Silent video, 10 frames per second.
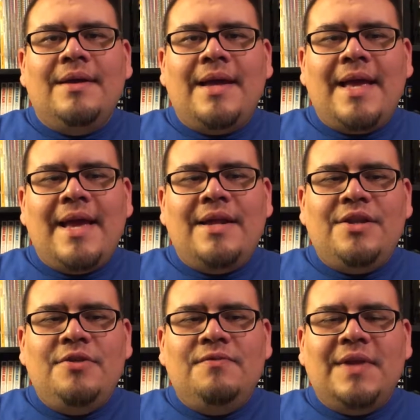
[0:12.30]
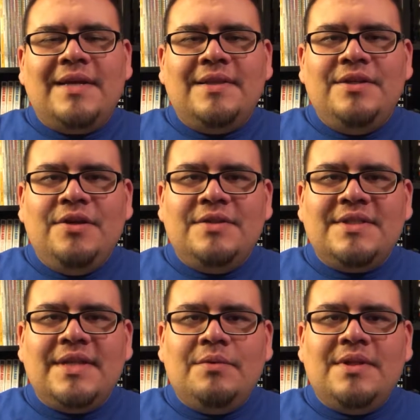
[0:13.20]
and you've likely
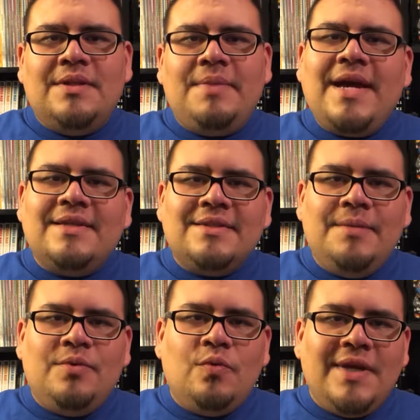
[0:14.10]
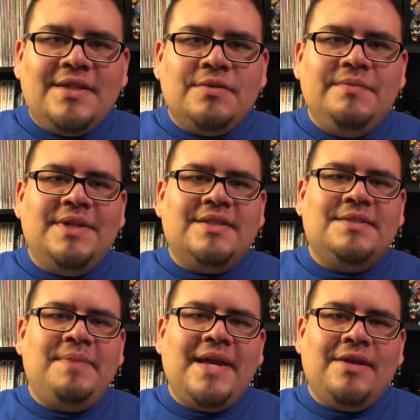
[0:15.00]
noticed that within the past couple weeks we've been
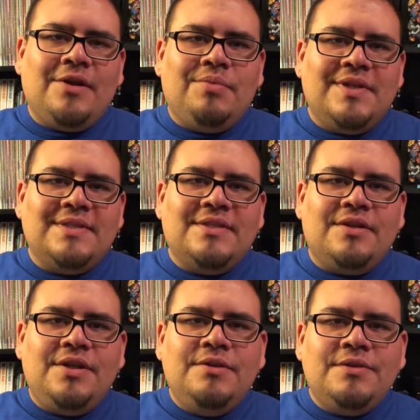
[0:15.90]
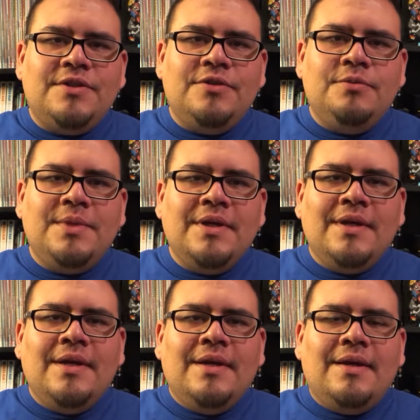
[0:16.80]
expanding our presence on YouTube.
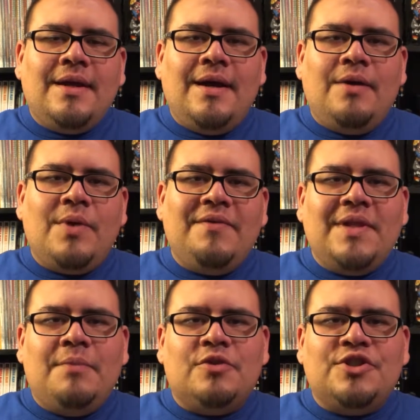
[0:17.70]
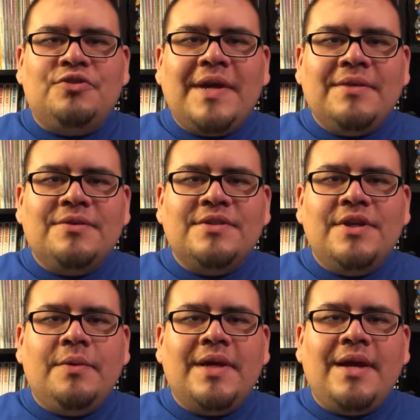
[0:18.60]
We have a lot more trailers
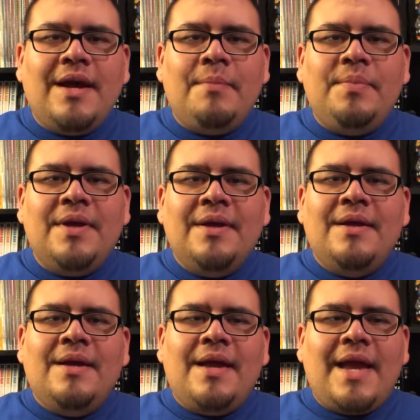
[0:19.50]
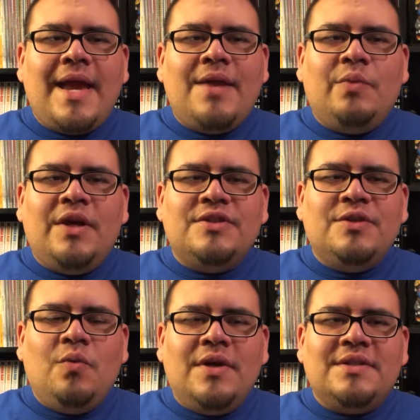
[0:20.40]
going up, and we
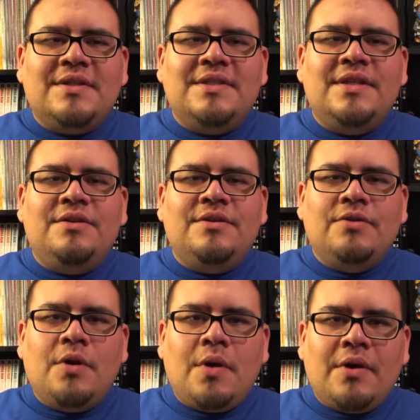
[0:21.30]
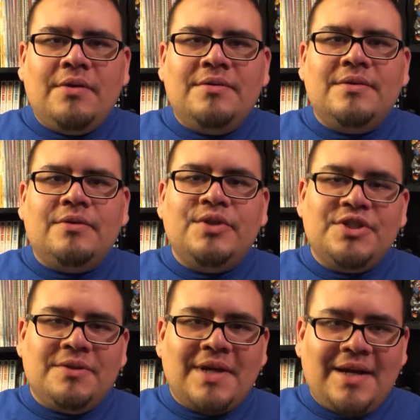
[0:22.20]
also want to continue to grow our own
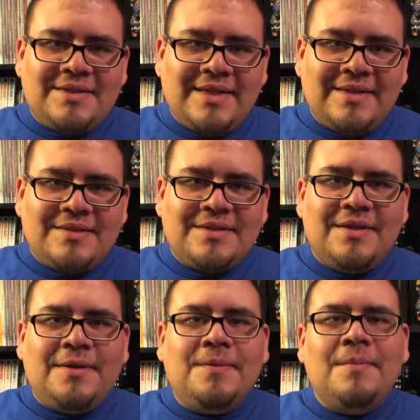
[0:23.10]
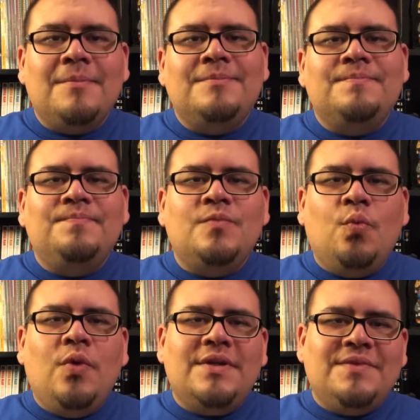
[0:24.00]
original content. So,
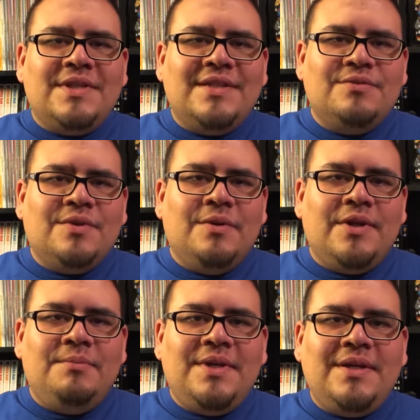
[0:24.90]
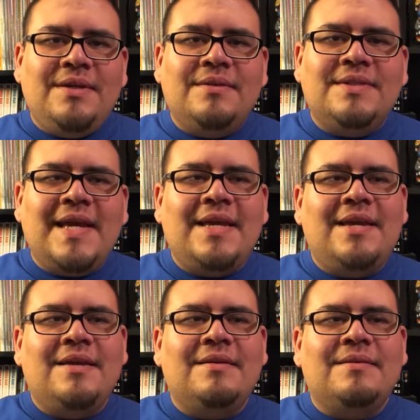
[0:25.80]
one of the things we're going to be
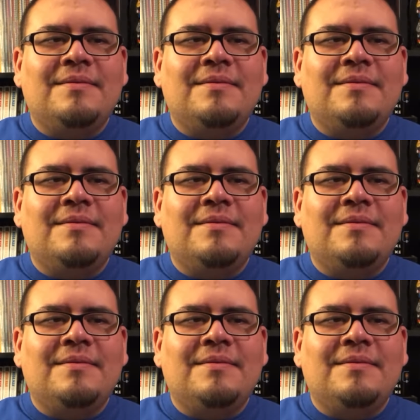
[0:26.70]
taking